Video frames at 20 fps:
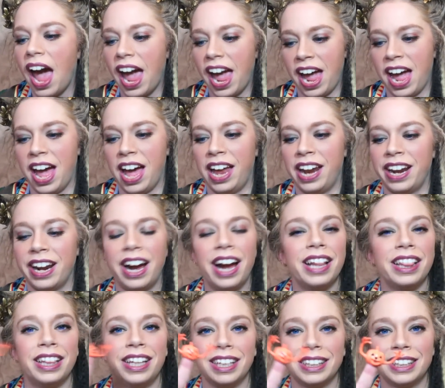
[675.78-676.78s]
and
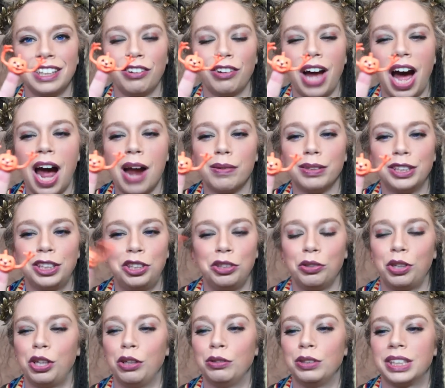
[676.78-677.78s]
this little guy was too
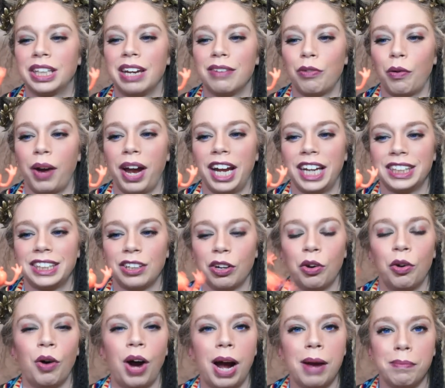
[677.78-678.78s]
cute to give away,
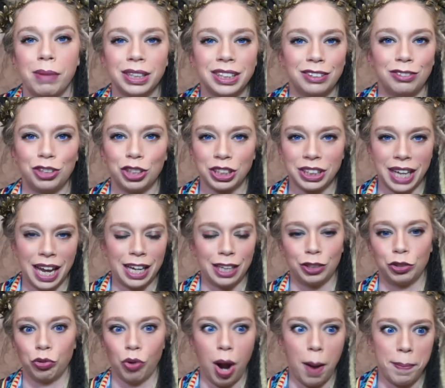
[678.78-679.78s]
so I must have just
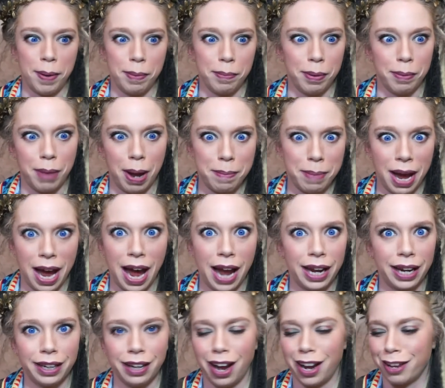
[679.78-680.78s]
like dropped him in my
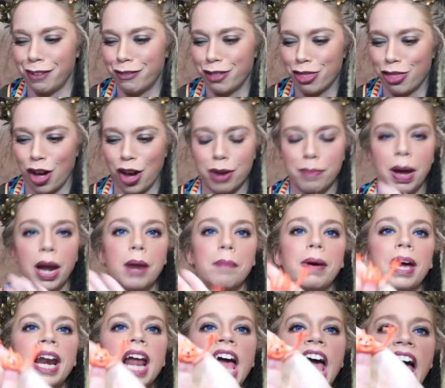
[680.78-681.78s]
bag and not even thought about it,
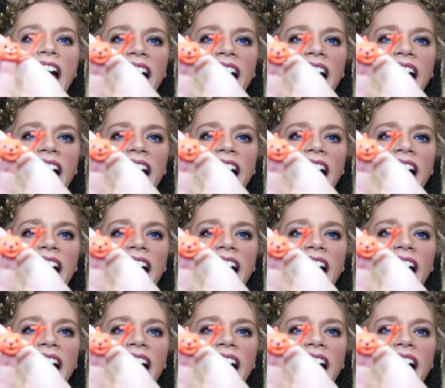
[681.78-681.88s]
but